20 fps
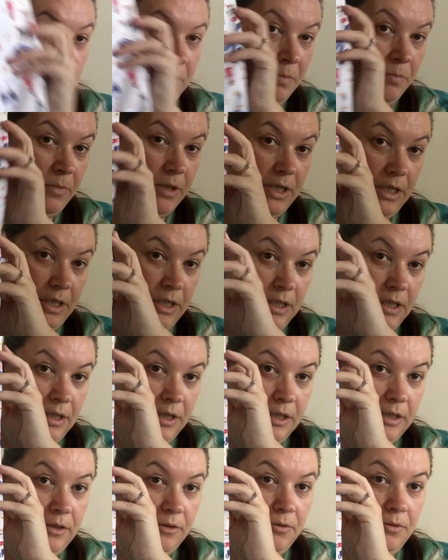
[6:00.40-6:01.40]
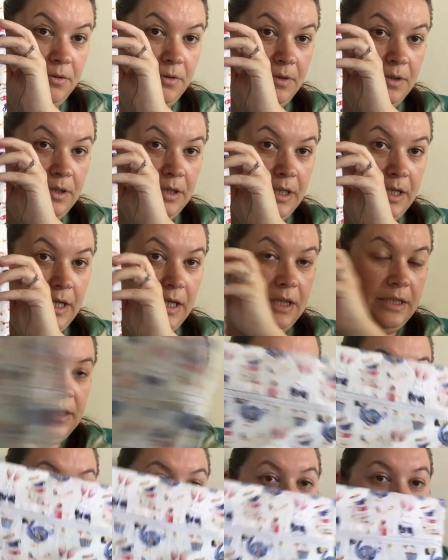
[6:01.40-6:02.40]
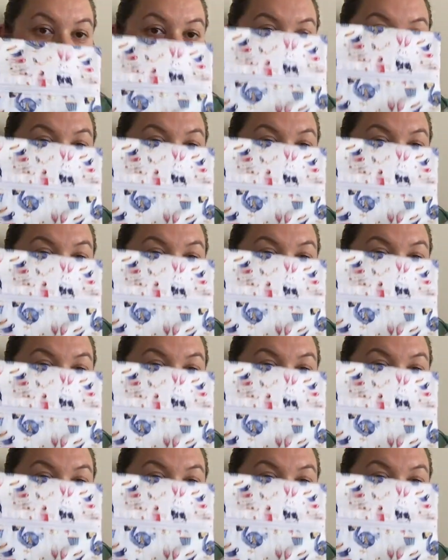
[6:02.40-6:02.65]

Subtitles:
in my little Alice bag.